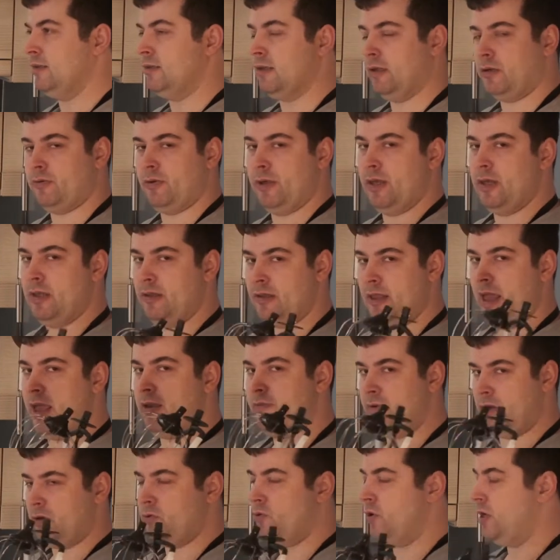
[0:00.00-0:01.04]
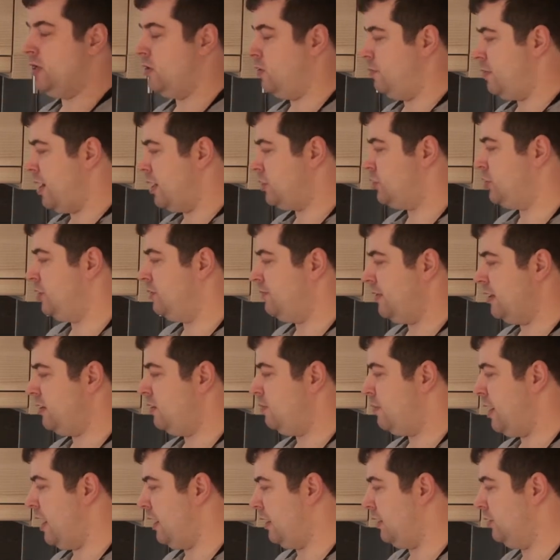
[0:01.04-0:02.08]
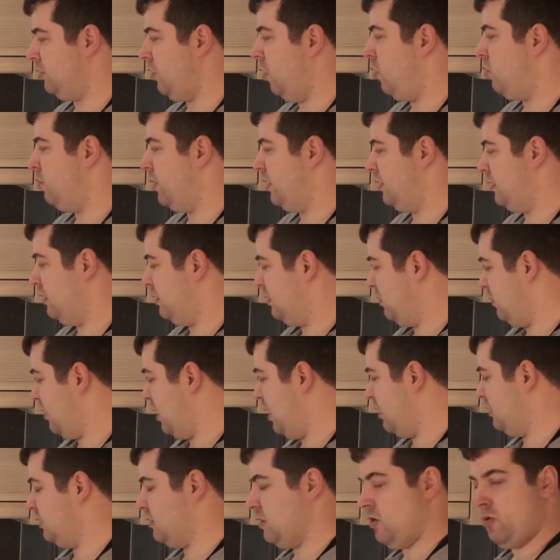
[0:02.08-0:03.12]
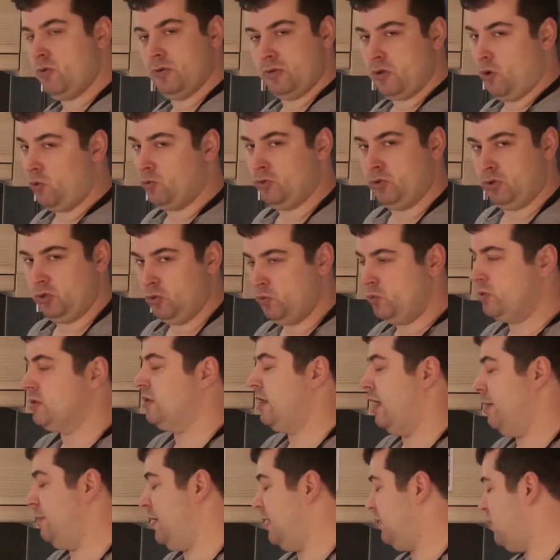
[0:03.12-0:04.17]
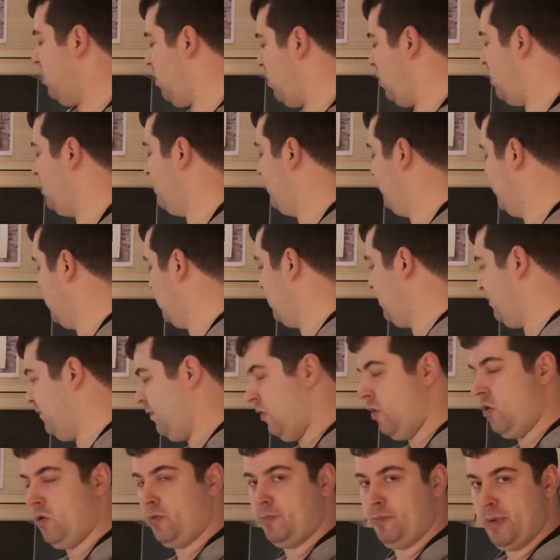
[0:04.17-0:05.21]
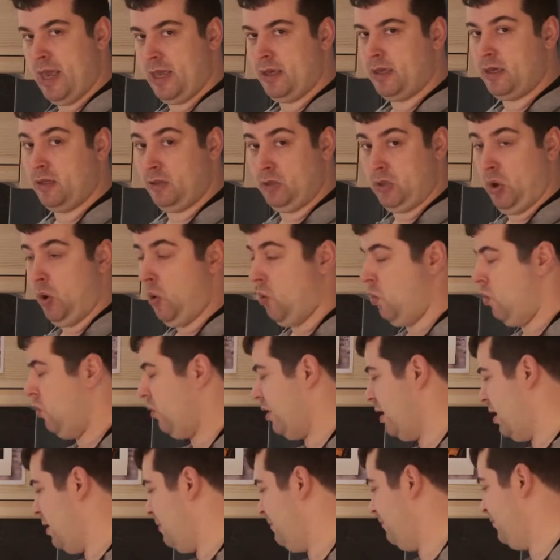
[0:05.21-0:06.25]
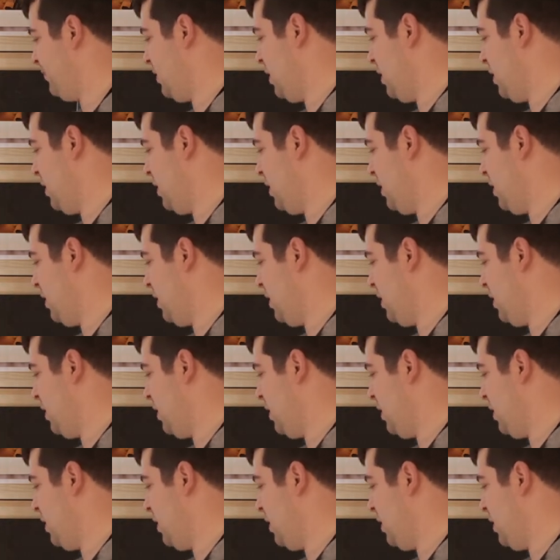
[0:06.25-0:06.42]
degrees they will ruin your machine when you make a dough with it. Okay, so don't use them at all for making dough. Okay,